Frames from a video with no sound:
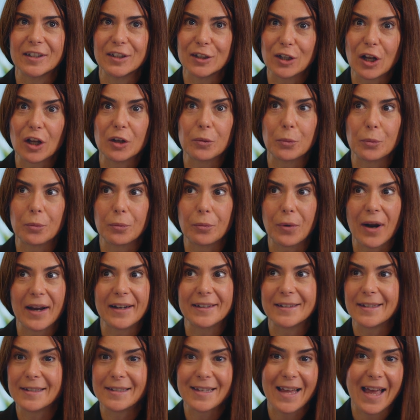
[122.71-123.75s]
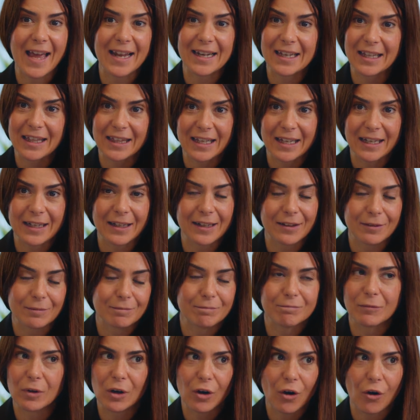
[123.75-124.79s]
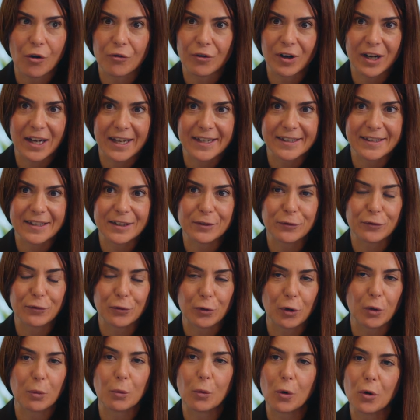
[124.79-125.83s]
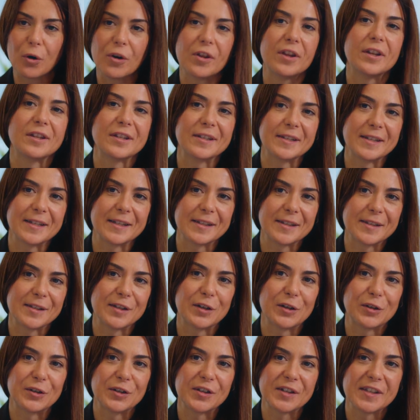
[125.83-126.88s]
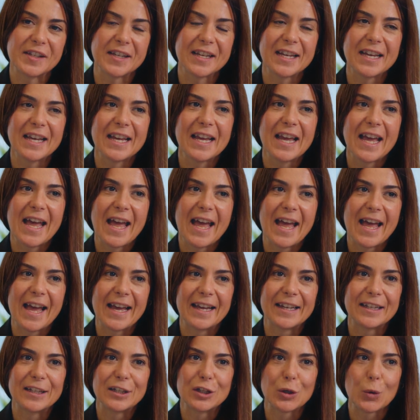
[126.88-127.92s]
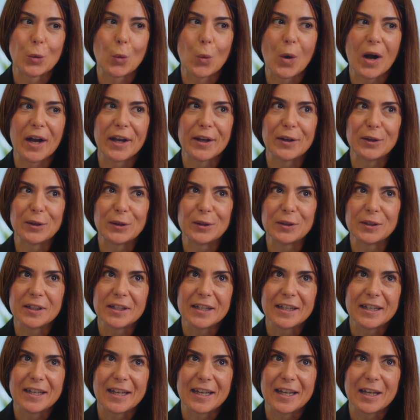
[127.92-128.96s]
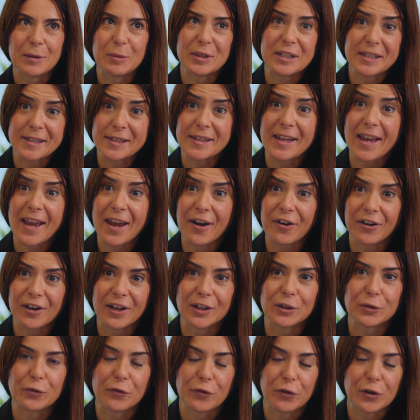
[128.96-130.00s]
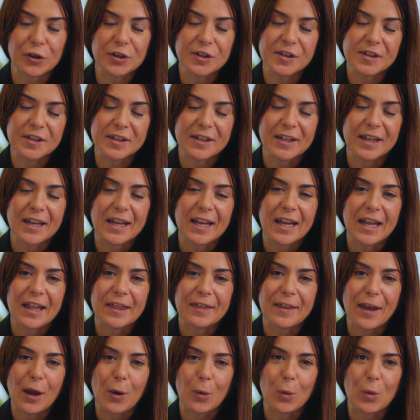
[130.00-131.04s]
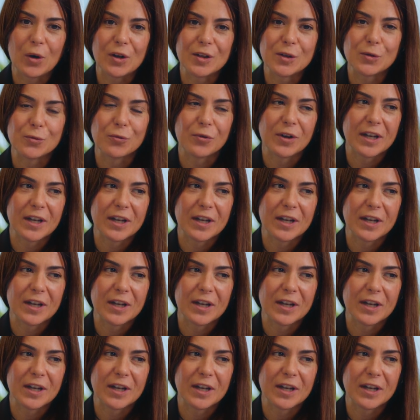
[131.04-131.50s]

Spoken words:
did not practice anything law-related for more than 6 years. And while a bit scary at first, that was